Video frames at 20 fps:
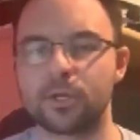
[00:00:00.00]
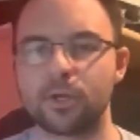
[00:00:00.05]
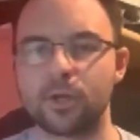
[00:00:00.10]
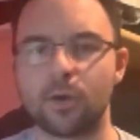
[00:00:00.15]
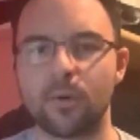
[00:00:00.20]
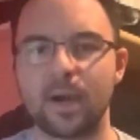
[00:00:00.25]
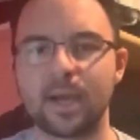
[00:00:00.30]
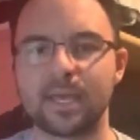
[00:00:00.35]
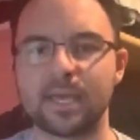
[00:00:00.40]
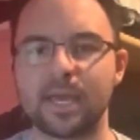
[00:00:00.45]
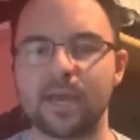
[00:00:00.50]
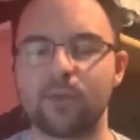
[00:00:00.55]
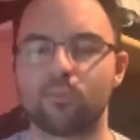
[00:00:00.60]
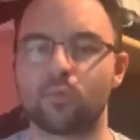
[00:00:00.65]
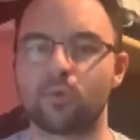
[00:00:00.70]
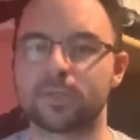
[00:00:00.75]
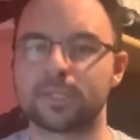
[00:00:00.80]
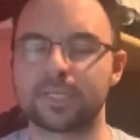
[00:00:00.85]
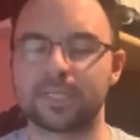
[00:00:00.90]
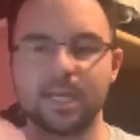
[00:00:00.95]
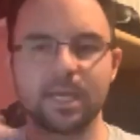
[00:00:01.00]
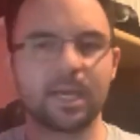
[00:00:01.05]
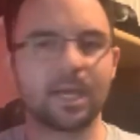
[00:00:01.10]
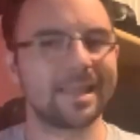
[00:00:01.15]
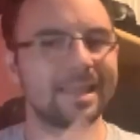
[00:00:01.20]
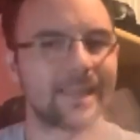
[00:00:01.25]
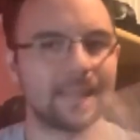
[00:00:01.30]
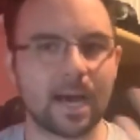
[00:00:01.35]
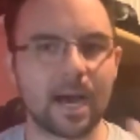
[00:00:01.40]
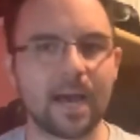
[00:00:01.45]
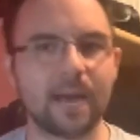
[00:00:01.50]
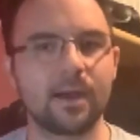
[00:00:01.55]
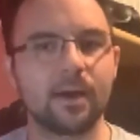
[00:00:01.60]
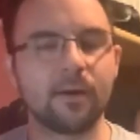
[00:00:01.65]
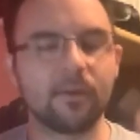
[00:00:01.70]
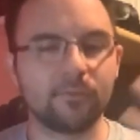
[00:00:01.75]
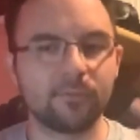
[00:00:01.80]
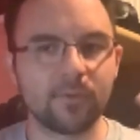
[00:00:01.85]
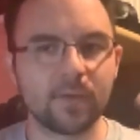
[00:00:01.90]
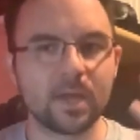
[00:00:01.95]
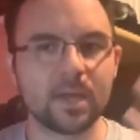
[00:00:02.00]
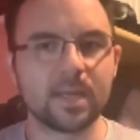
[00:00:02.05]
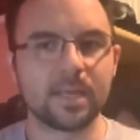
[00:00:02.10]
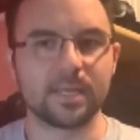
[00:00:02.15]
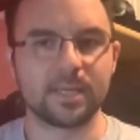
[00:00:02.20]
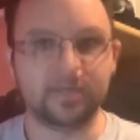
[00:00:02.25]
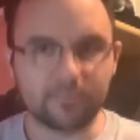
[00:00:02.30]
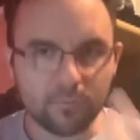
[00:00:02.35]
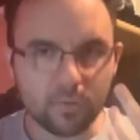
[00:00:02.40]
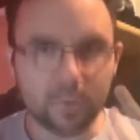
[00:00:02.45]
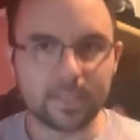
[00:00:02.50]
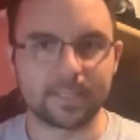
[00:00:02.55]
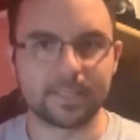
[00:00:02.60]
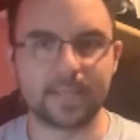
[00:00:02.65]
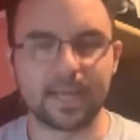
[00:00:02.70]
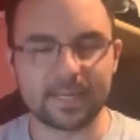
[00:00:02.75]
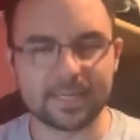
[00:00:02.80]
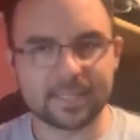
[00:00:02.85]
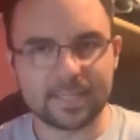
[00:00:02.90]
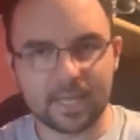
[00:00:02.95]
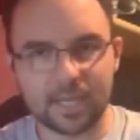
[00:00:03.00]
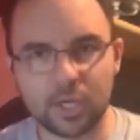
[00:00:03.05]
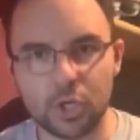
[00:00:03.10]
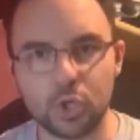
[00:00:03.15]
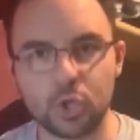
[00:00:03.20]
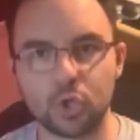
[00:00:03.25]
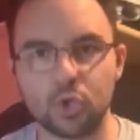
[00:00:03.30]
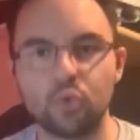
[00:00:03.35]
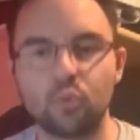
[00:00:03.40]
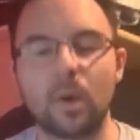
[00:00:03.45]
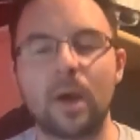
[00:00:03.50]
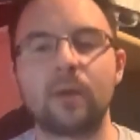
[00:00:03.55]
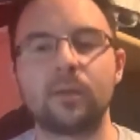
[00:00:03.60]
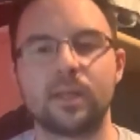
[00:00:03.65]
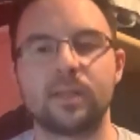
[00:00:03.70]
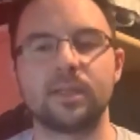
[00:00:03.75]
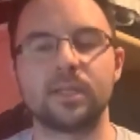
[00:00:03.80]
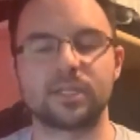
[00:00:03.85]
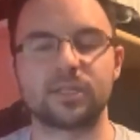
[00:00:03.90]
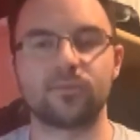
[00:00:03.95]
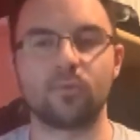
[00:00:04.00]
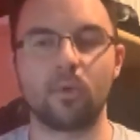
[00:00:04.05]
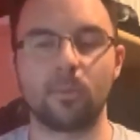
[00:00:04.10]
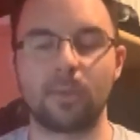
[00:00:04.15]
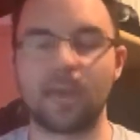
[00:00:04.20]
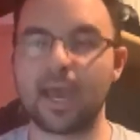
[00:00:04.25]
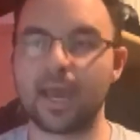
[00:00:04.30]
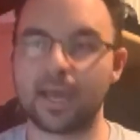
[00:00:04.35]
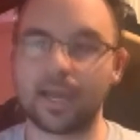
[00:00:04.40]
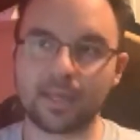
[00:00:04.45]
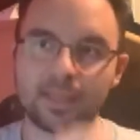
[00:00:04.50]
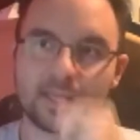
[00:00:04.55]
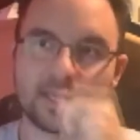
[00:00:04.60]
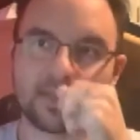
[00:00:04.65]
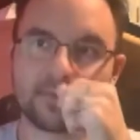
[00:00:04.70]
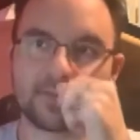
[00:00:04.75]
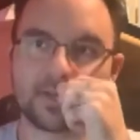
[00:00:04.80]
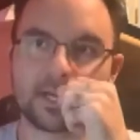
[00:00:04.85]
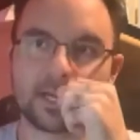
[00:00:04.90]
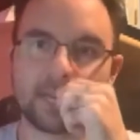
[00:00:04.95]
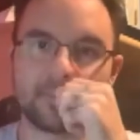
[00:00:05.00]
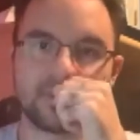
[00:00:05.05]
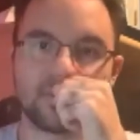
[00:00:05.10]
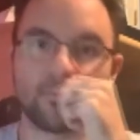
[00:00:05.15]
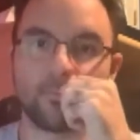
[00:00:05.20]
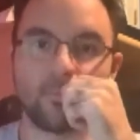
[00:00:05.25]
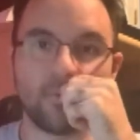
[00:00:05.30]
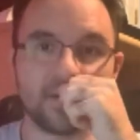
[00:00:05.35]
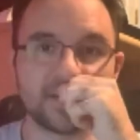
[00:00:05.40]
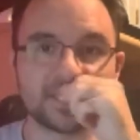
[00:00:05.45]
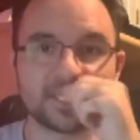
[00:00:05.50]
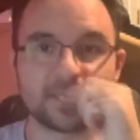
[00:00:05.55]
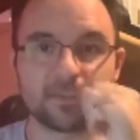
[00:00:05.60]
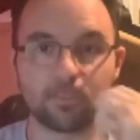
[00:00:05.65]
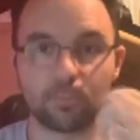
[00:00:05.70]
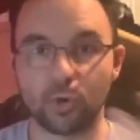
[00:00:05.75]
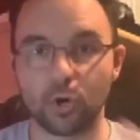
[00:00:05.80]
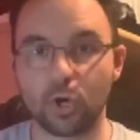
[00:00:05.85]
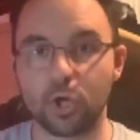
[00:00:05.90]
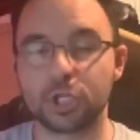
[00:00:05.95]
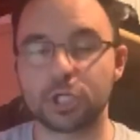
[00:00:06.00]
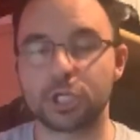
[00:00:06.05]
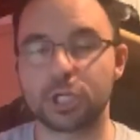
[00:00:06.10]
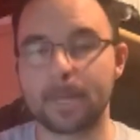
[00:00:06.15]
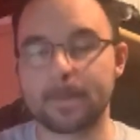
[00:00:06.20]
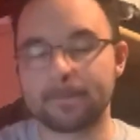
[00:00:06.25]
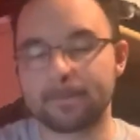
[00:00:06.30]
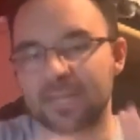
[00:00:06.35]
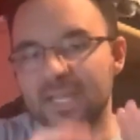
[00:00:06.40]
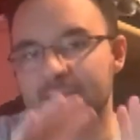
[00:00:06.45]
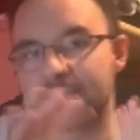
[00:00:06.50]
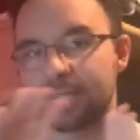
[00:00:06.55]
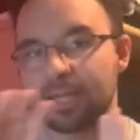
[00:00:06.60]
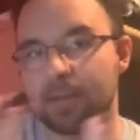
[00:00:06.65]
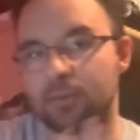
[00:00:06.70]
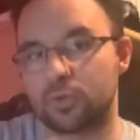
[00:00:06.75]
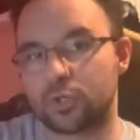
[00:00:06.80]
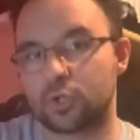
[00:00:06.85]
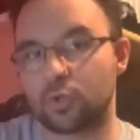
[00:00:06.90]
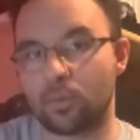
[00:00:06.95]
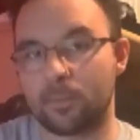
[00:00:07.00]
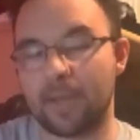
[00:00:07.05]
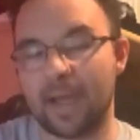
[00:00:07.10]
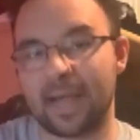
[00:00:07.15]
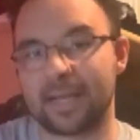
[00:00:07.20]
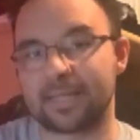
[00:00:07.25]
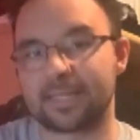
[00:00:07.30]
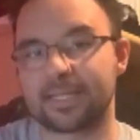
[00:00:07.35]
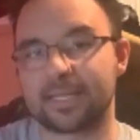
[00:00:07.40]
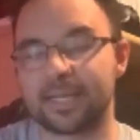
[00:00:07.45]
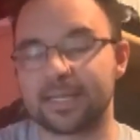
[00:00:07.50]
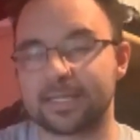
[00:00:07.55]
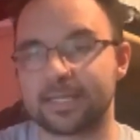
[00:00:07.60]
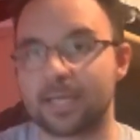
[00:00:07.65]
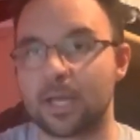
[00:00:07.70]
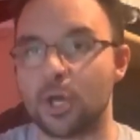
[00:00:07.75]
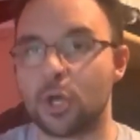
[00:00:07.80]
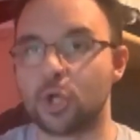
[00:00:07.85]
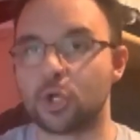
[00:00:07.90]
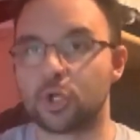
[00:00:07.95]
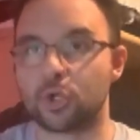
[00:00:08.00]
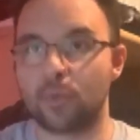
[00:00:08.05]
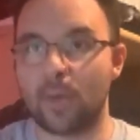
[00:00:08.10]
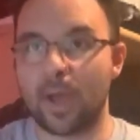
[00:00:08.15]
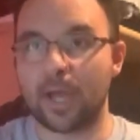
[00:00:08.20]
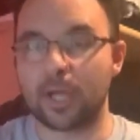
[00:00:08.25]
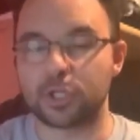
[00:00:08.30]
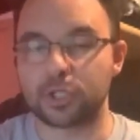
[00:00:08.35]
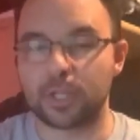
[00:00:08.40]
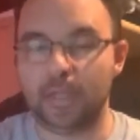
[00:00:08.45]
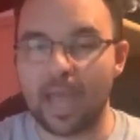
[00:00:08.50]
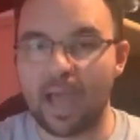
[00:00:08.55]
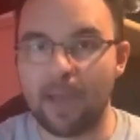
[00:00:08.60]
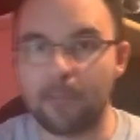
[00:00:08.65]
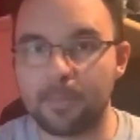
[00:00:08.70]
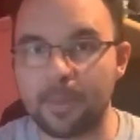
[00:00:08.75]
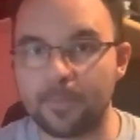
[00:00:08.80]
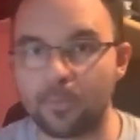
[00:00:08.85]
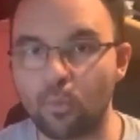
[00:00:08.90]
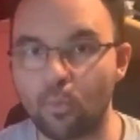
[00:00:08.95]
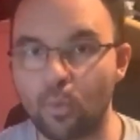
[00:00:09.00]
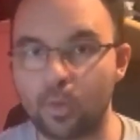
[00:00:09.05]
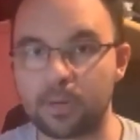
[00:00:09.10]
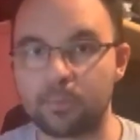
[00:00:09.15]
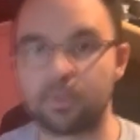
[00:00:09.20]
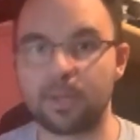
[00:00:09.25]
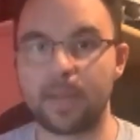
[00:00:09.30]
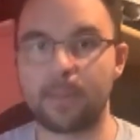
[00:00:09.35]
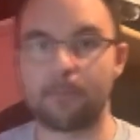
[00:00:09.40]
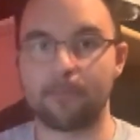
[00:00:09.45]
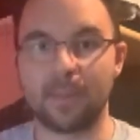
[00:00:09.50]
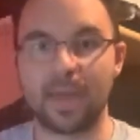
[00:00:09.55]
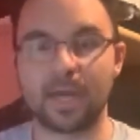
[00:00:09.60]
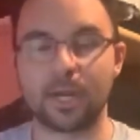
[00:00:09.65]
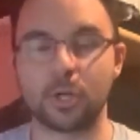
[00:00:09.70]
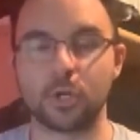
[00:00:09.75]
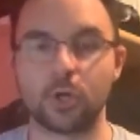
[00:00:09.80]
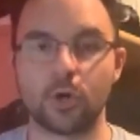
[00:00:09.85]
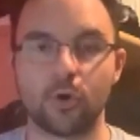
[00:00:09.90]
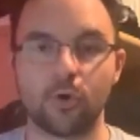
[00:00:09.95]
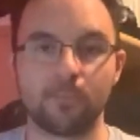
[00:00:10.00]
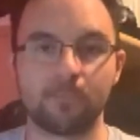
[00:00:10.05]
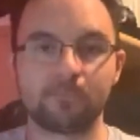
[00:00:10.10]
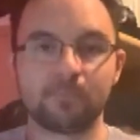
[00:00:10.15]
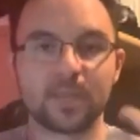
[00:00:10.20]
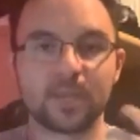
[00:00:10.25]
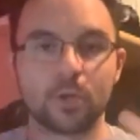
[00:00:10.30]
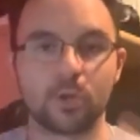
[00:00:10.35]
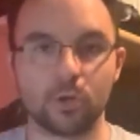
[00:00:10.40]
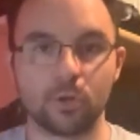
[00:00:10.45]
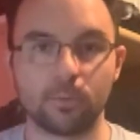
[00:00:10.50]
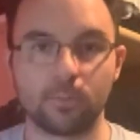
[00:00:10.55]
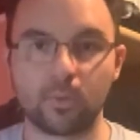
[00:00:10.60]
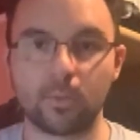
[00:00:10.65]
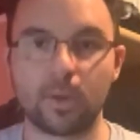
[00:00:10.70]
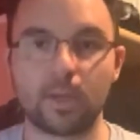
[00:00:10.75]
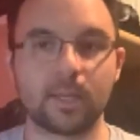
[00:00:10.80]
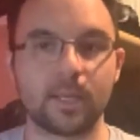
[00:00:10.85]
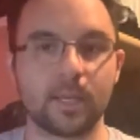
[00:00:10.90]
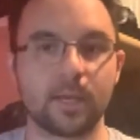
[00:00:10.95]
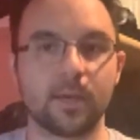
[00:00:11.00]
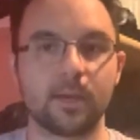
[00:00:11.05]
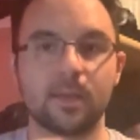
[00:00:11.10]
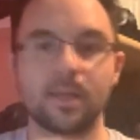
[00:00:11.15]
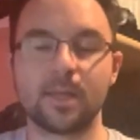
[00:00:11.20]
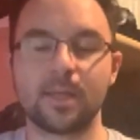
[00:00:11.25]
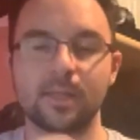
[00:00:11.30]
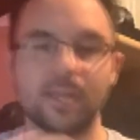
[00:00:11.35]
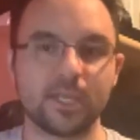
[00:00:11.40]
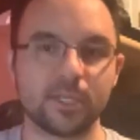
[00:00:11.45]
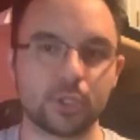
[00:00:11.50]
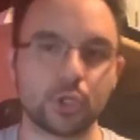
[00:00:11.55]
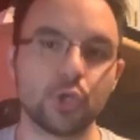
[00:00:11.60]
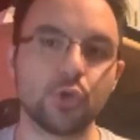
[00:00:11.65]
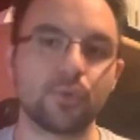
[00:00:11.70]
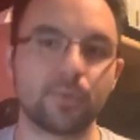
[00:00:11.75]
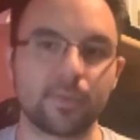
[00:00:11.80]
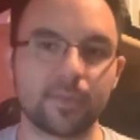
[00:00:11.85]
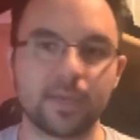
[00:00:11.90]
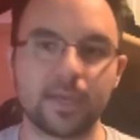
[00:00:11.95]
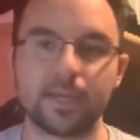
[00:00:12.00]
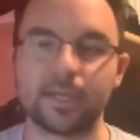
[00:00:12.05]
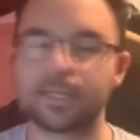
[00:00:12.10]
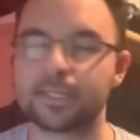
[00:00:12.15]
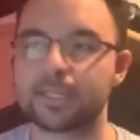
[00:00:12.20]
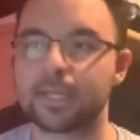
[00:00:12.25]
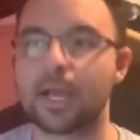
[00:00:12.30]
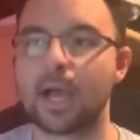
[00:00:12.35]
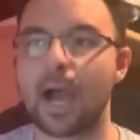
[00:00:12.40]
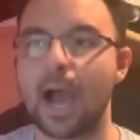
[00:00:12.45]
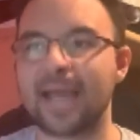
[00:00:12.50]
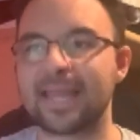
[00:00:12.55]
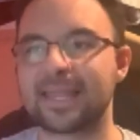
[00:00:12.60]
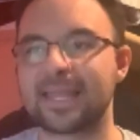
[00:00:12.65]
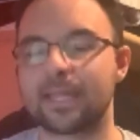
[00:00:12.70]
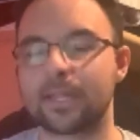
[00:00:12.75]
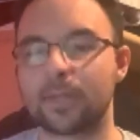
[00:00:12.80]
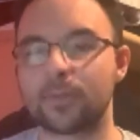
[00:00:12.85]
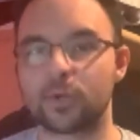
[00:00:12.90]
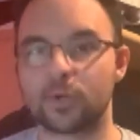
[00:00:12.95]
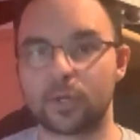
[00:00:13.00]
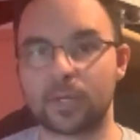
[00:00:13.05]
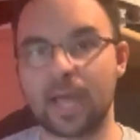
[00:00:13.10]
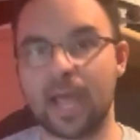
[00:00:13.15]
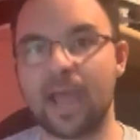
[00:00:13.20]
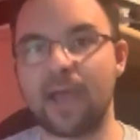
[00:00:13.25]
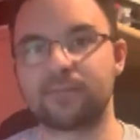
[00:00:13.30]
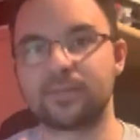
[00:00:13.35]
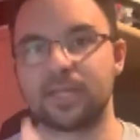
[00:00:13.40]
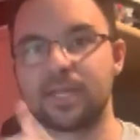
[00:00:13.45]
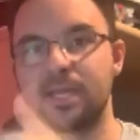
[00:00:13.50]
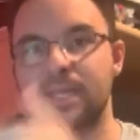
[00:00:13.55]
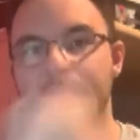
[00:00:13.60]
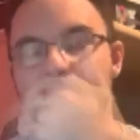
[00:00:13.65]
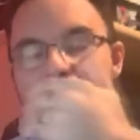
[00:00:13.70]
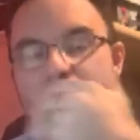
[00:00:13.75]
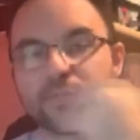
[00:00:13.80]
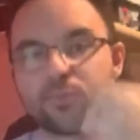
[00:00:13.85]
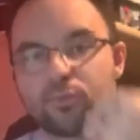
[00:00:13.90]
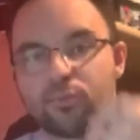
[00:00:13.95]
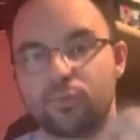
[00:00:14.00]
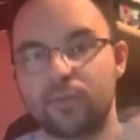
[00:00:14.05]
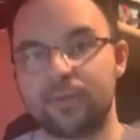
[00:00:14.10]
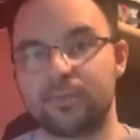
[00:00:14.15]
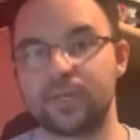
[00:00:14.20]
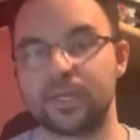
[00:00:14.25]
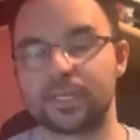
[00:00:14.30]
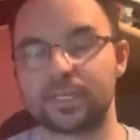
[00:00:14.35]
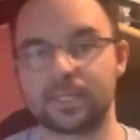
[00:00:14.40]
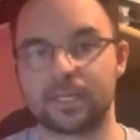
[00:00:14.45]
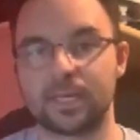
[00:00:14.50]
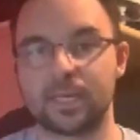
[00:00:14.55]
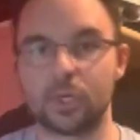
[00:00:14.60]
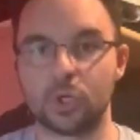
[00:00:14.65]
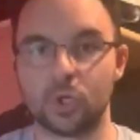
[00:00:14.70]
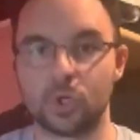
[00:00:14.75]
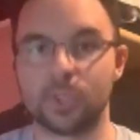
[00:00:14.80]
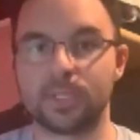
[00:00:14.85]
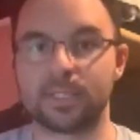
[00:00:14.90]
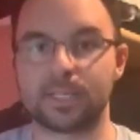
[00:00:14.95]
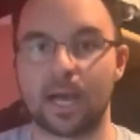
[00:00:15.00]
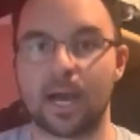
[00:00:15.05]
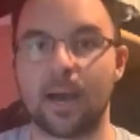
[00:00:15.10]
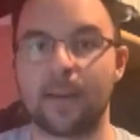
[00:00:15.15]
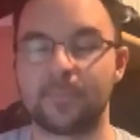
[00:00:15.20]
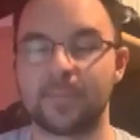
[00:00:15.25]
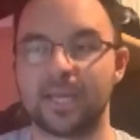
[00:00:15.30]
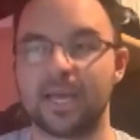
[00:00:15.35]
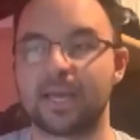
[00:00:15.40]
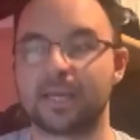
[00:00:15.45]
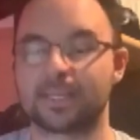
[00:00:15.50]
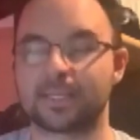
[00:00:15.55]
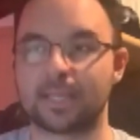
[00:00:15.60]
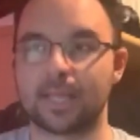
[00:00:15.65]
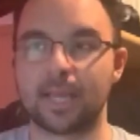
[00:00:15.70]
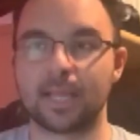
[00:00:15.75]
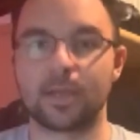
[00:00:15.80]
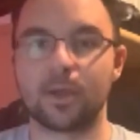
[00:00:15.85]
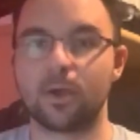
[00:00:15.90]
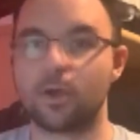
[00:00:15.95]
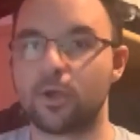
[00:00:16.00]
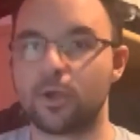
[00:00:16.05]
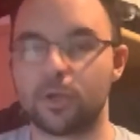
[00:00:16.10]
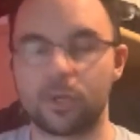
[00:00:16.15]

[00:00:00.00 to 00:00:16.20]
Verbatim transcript: You know, again, we're seeing a lot of different decks that can do well in this format, and I think if Konami wants to push Cyberstorm Access to actually have people want to play Mana Dome, Numerelia, these new things, I think that they're going to have to hit these previously good top decks like,